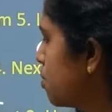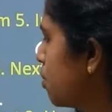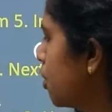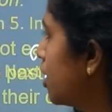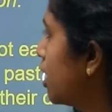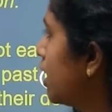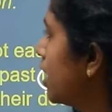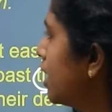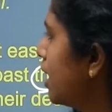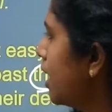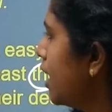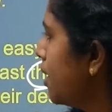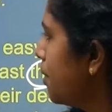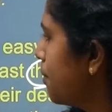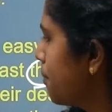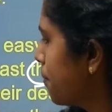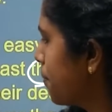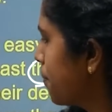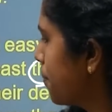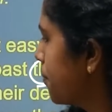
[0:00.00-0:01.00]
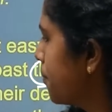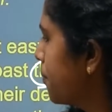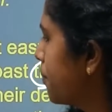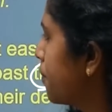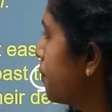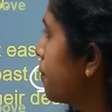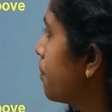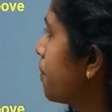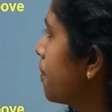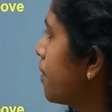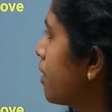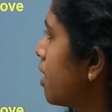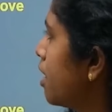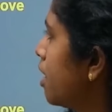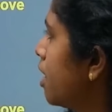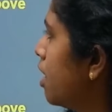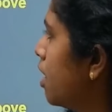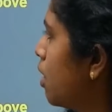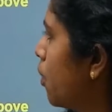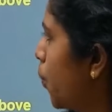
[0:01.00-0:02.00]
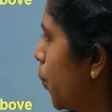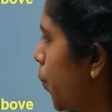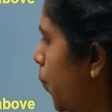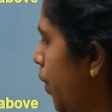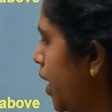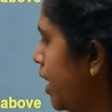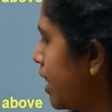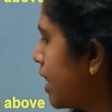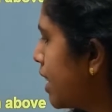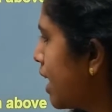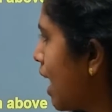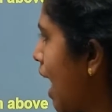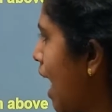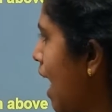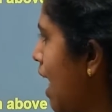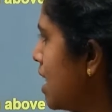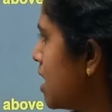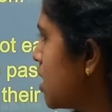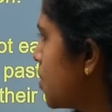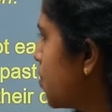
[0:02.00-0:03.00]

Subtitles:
What are they? With, as,